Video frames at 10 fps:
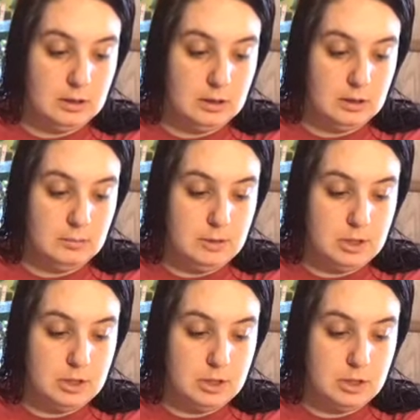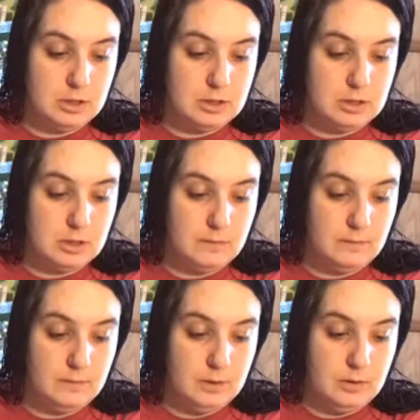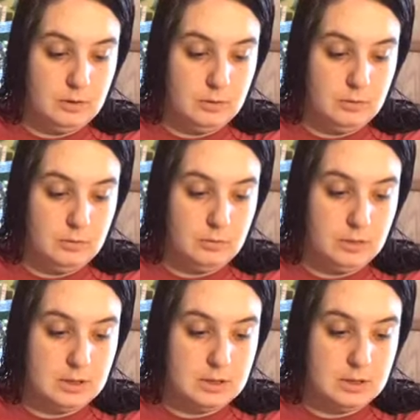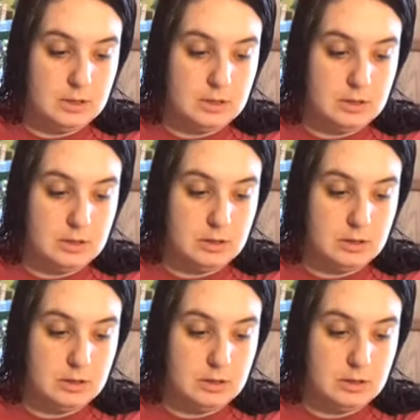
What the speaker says: Let me share this in a few places.